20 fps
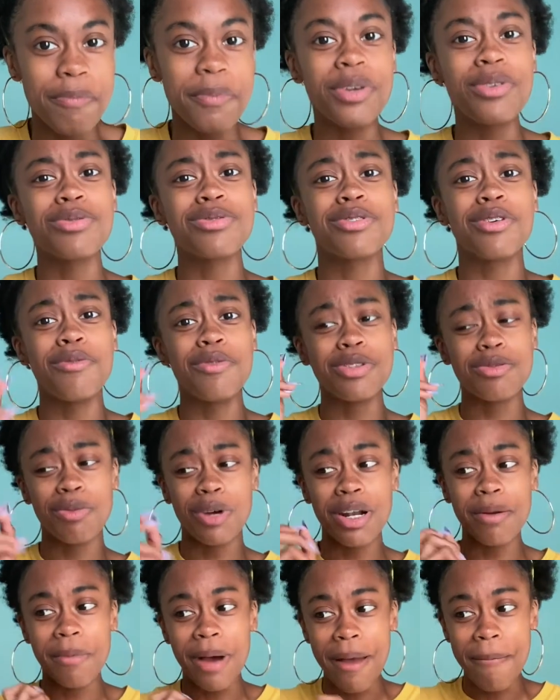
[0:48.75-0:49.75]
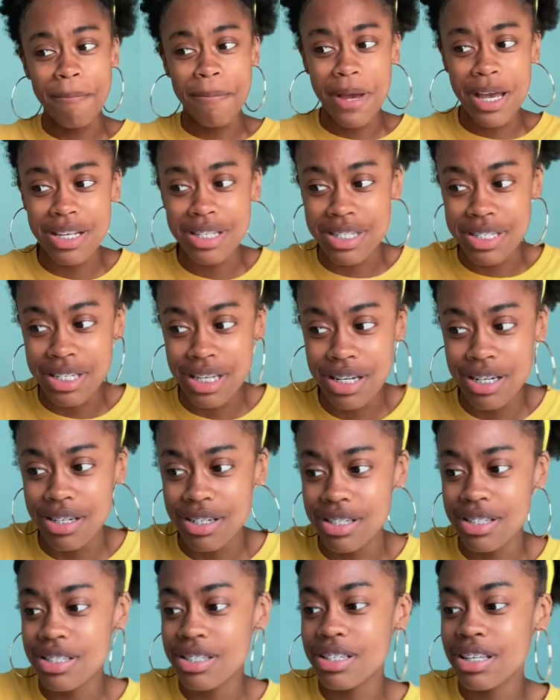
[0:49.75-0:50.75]
Middle school was one of my best
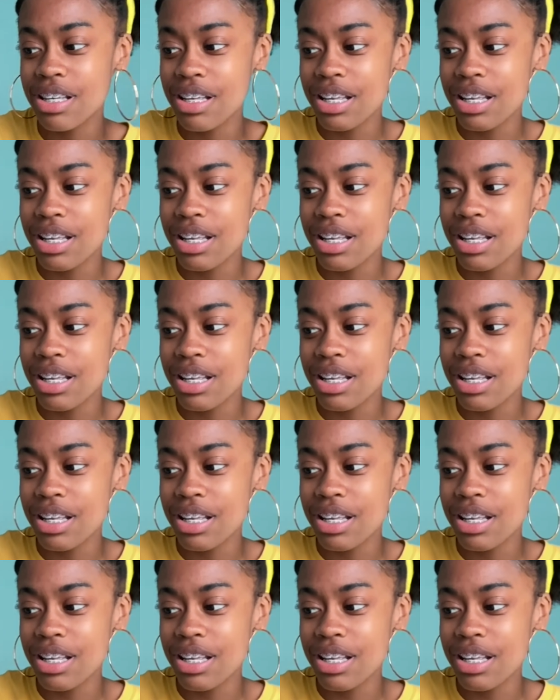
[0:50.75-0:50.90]
years.